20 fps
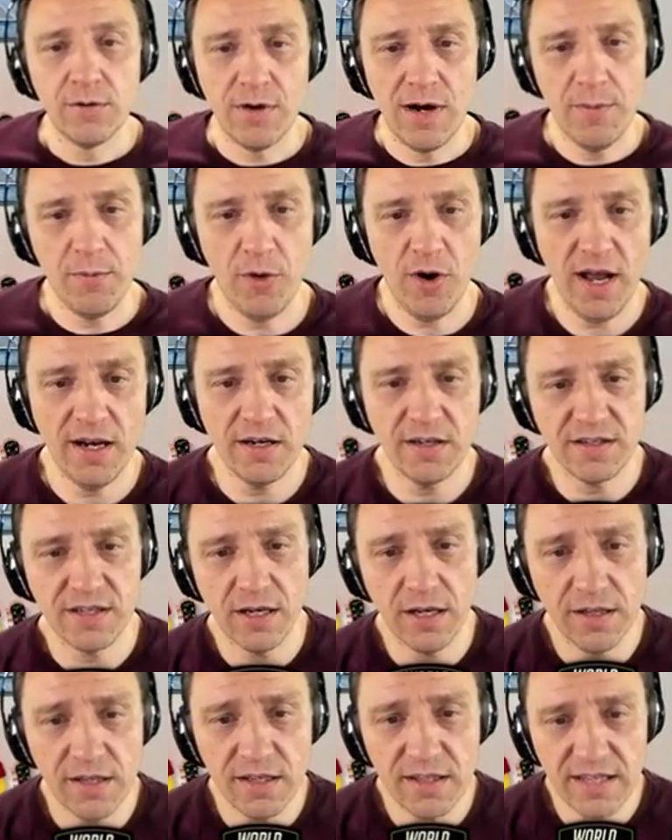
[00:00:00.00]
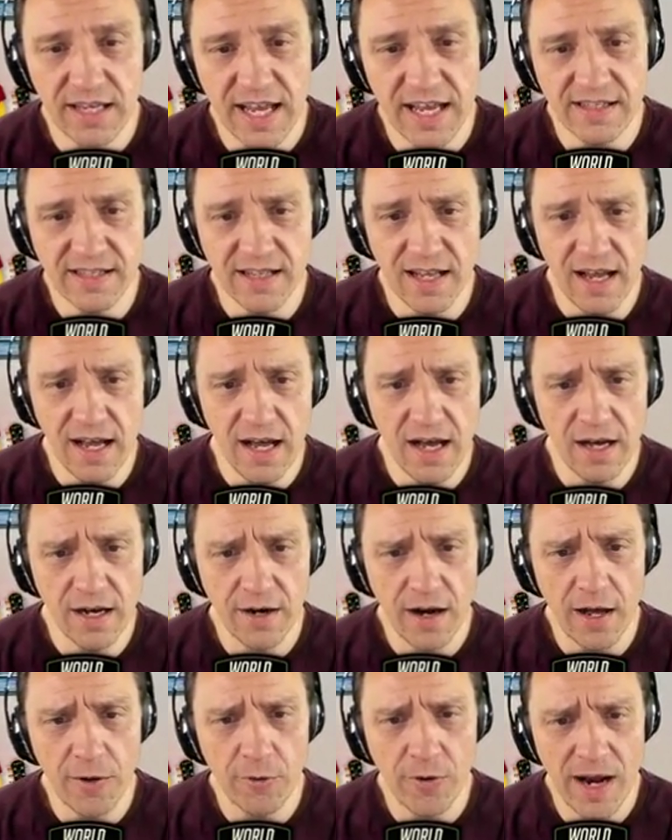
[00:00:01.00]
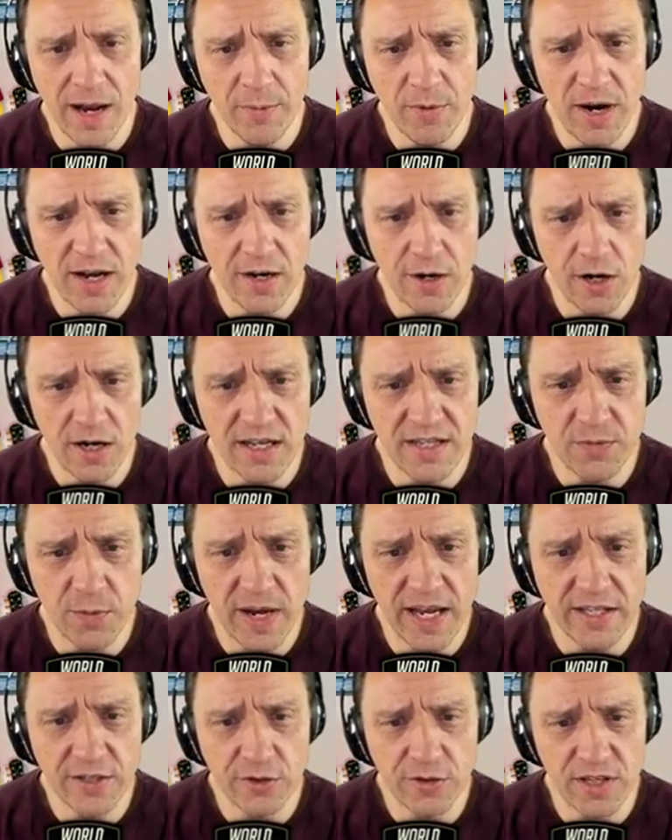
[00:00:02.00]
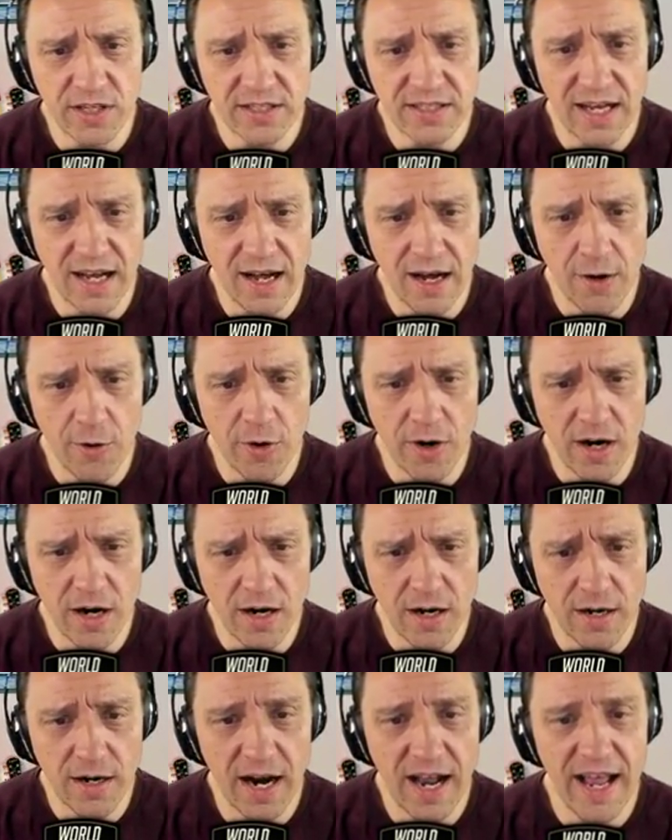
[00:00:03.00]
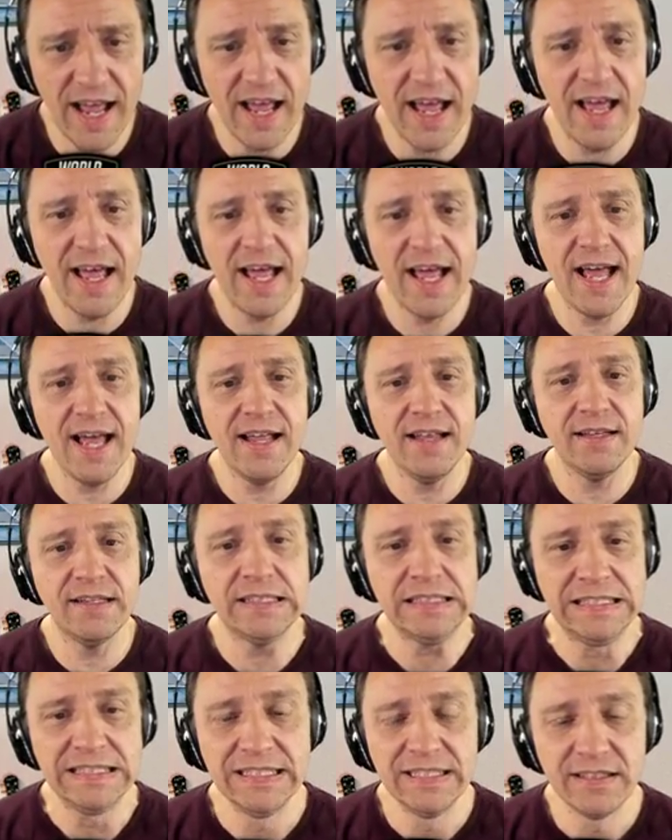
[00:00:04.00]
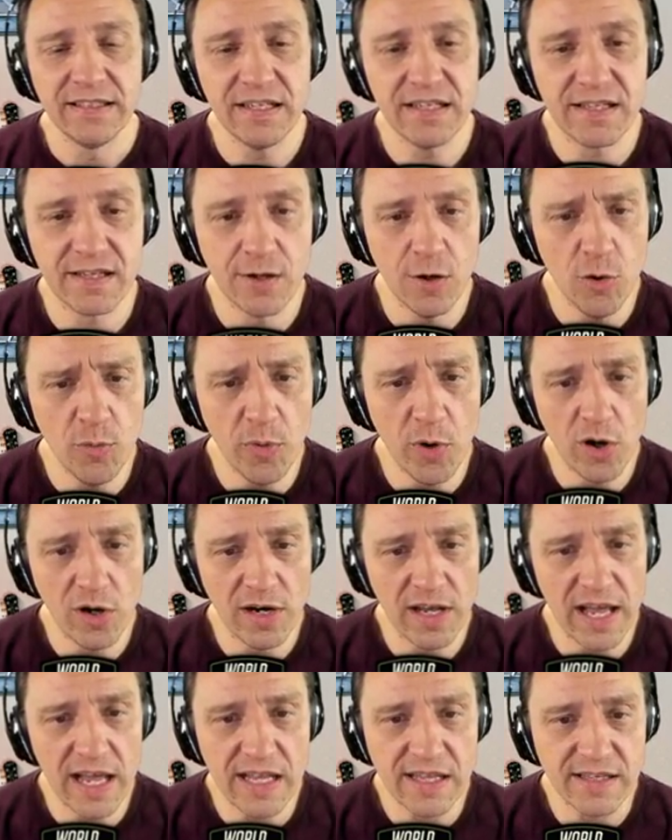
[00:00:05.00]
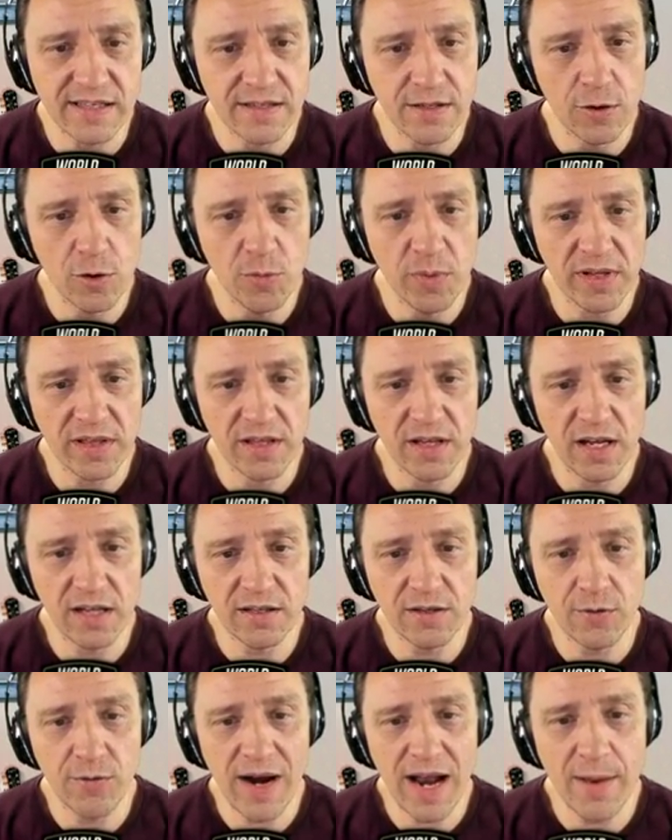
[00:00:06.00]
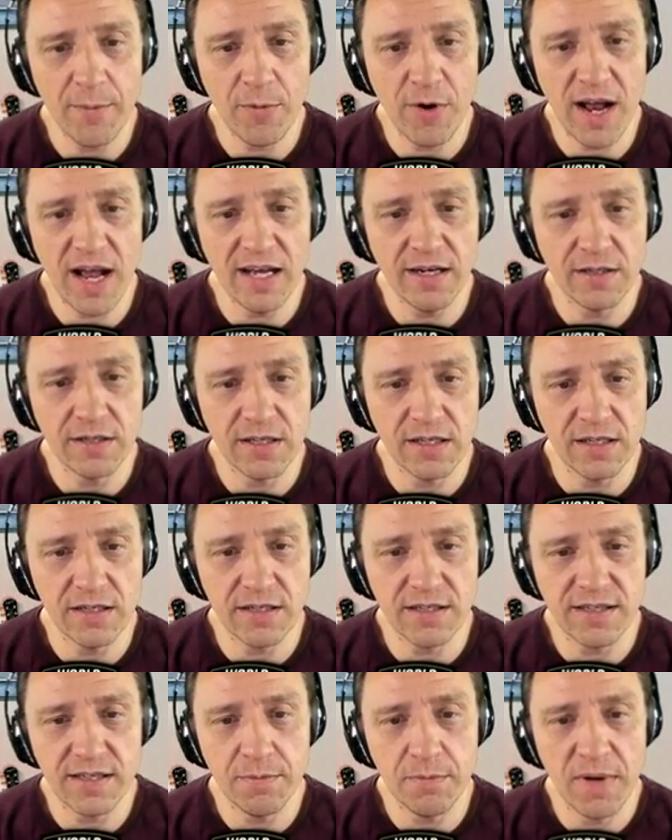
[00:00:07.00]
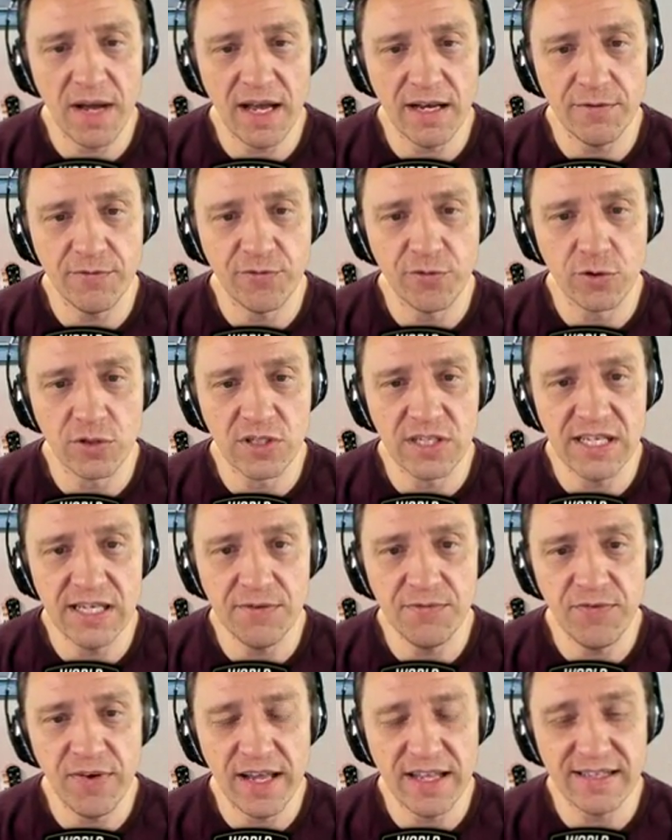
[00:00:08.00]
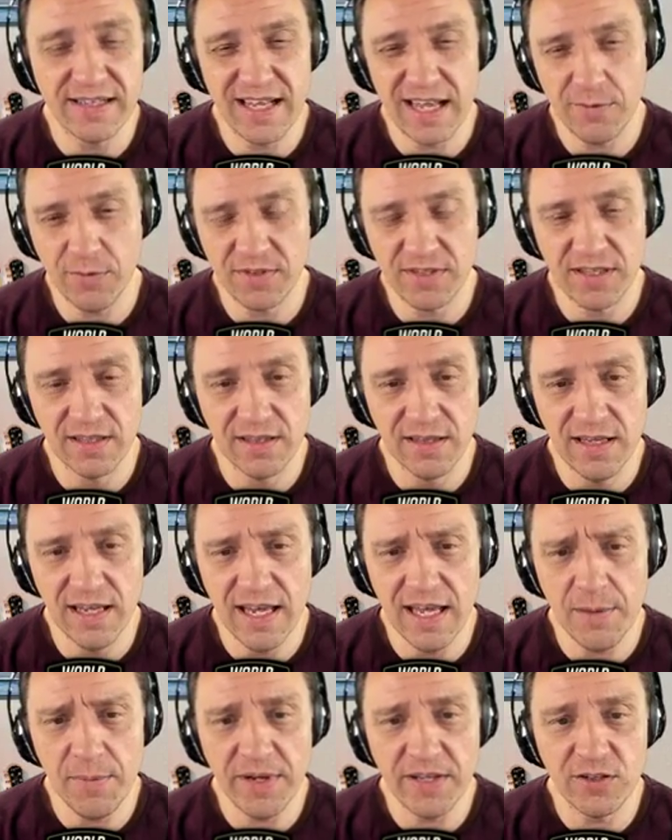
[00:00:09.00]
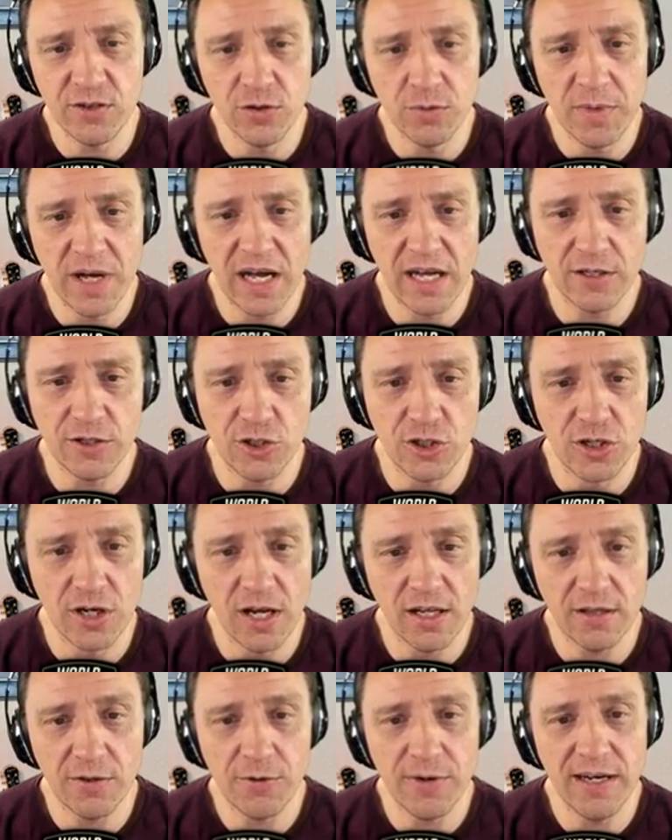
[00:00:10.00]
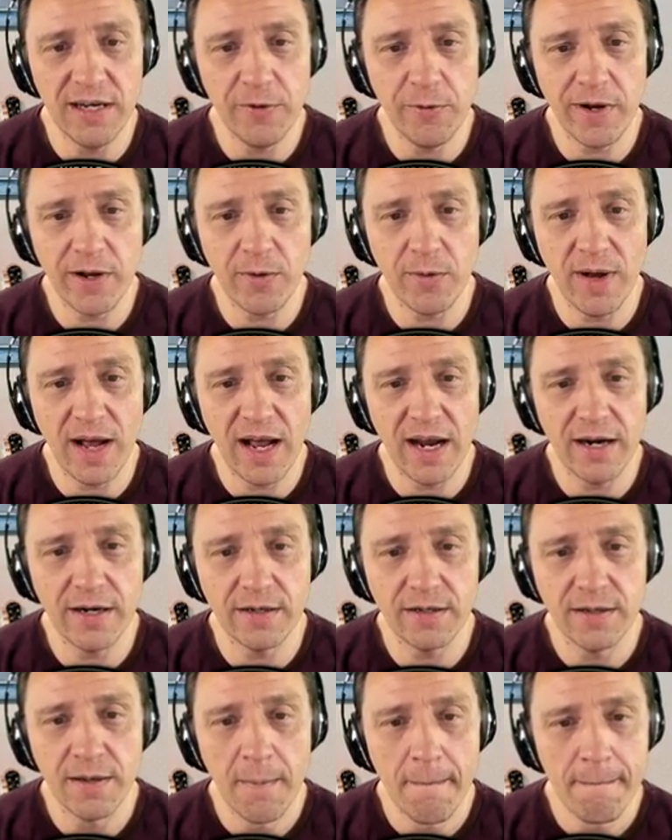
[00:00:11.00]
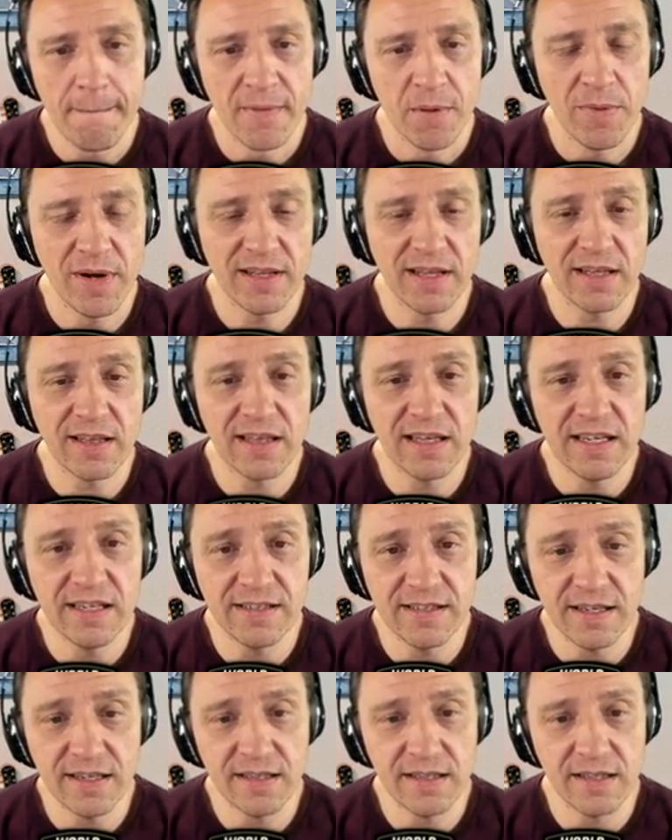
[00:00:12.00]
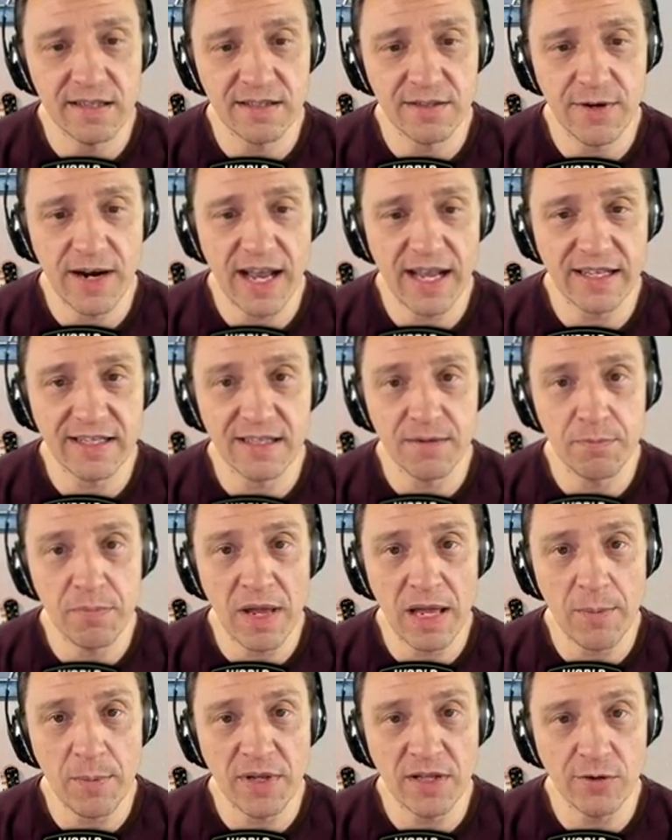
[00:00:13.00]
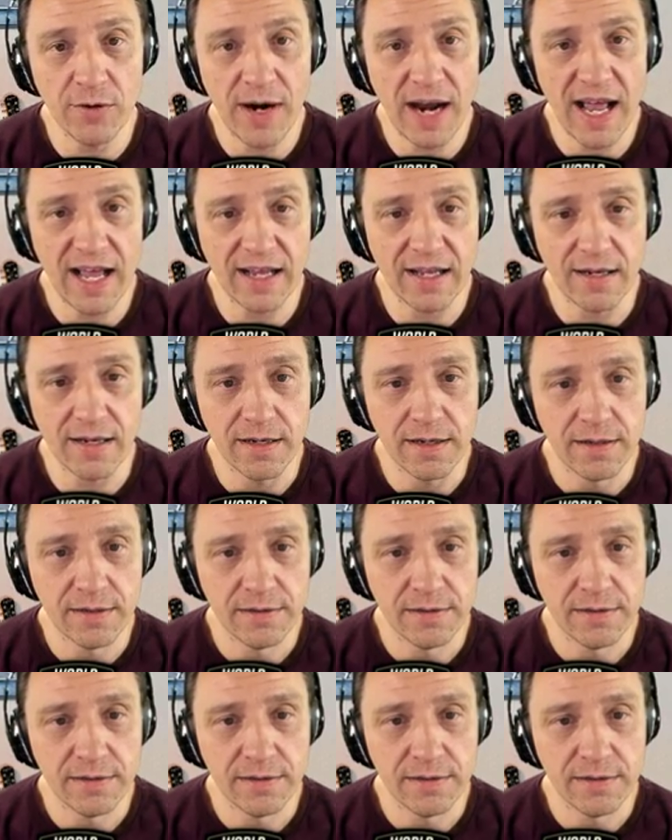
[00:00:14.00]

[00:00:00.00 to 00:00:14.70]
Ram Rider's on the Tesla. Now Ram Rider on his way to the tower. And the Snowball hits though, but not the Ram Rider. There's the miner for defense. That was a little bit too much. Not really required, but at least it distracts the Baby Dragon.